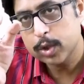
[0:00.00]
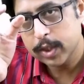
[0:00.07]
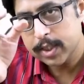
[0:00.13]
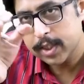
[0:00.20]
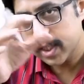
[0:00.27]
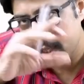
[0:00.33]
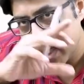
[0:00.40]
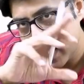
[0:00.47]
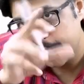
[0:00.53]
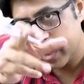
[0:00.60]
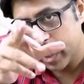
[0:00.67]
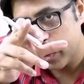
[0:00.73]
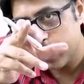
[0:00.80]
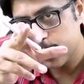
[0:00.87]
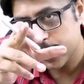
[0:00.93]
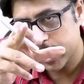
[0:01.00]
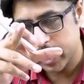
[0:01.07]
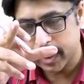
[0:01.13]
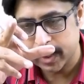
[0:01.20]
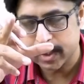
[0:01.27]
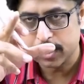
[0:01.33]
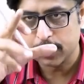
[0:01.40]
to the scene and then you
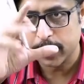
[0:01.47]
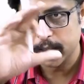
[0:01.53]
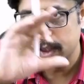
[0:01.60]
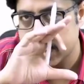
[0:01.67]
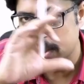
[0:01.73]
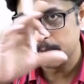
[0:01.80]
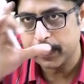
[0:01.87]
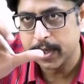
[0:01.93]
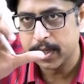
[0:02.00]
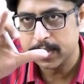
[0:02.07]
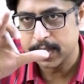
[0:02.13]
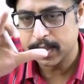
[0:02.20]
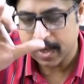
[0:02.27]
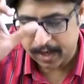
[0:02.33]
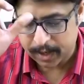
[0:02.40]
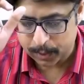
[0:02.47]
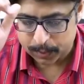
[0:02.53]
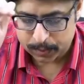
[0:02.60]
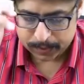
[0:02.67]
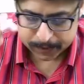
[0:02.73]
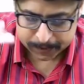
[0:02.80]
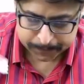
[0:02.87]
see it. Okay, the typical
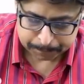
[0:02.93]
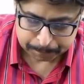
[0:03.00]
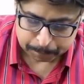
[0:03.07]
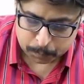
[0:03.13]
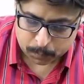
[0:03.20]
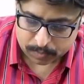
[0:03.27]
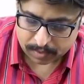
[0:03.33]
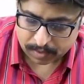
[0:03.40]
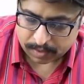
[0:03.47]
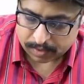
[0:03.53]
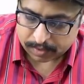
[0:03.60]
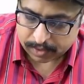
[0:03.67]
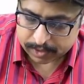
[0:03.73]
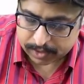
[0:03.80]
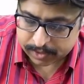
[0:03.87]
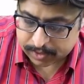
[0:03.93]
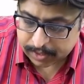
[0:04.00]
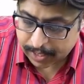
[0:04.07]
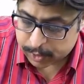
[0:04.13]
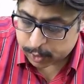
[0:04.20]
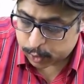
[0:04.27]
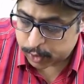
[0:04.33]
scenario. It is
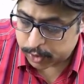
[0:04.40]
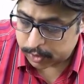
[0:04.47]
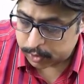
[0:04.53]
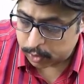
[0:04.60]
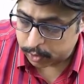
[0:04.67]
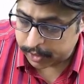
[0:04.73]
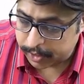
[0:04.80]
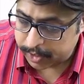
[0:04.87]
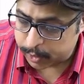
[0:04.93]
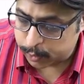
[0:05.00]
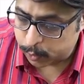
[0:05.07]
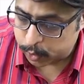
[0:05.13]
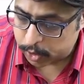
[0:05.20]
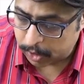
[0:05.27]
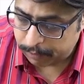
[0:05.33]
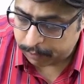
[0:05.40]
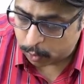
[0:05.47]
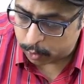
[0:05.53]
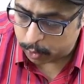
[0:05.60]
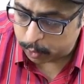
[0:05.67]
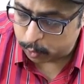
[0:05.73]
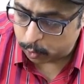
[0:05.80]
usually
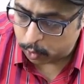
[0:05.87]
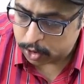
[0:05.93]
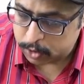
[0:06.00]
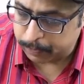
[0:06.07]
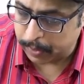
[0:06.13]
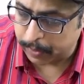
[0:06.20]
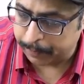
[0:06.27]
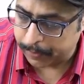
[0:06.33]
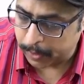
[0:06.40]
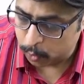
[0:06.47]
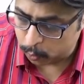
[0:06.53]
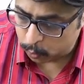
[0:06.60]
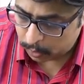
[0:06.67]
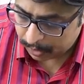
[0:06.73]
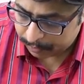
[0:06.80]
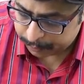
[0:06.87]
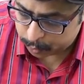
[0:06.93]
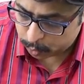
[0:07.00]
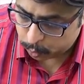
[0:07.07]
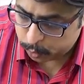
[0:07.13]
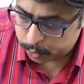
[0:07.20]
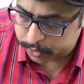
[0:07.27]
found in those people who have
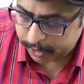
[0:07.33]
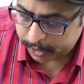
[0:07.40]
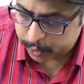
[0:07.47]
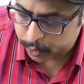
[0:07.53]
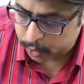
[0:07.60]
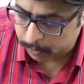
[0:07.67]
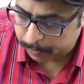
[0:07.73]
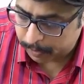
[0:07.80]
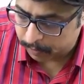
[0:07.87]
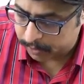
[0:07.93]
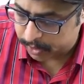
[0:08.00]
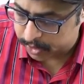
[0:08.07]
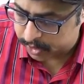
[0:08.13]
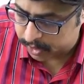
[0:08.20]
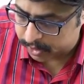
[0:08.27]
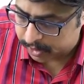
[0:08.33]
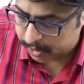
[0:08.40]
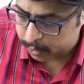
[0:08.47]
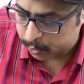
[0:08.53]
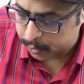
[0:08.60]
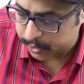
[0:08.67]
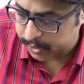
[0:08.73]
two sexual perversions
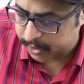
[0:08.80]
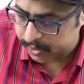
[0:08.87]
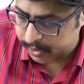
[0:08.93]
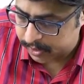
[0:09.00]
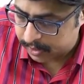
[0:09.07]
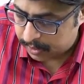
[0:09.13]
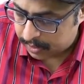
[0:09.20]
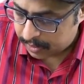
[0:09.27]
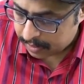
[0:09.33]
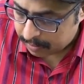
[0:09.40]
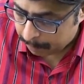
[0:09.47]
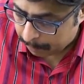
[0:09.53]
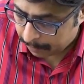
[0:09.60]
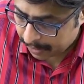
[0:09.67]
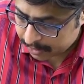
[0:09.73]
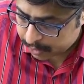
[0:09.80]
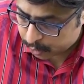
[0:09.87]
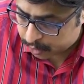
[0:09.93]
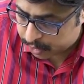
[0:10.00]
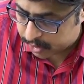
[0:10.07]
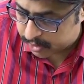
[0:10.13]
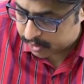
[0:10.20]
associated.
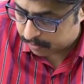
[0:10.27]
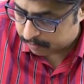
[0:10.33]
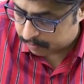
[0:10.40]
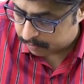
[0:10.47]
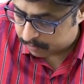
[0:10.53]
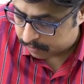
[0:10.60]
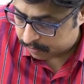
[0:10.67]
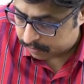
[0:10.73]
Masochism.